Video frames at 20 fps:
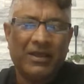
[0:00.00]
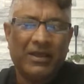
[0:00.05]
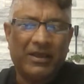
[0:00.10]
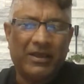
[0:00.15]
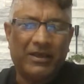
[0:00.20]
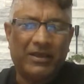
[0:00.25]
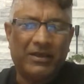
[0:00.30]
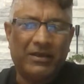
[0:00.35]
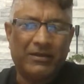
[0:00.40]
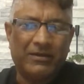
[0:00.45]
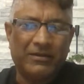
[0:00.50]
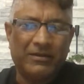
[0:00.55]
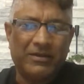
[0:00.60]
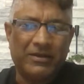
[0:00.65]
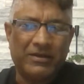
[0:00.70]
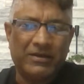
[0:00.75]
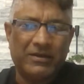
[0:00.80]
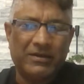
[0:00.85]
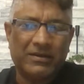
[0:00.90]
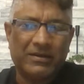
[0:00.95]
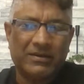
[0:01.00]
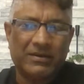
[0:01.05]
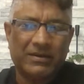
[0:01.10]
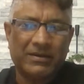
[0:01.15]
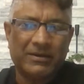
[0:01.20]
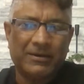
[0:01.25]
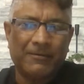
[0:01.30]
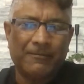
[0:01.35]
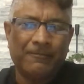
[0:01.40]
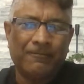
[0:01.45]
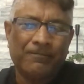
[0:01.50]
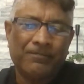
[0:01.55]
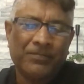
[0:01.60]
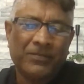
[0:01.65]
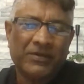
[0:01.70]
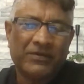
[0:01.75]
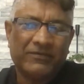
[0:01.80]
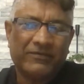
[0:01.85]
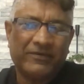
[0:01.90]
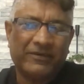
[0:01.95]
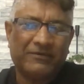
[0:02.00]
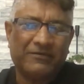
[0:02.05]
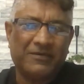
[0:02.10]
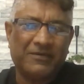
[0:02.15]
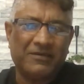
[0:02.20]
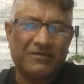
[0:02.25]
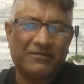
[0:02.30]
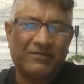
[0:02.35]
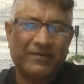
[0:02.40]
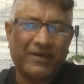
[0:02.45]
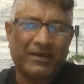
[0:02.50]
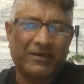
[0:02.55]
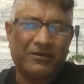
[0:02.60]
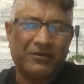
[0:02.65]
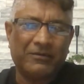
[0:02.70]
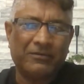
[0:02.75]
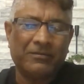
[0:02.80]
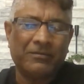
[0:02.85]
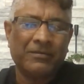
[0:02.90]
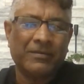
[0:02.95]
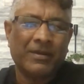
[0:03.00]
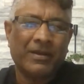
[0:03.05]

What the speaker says: in the 16-second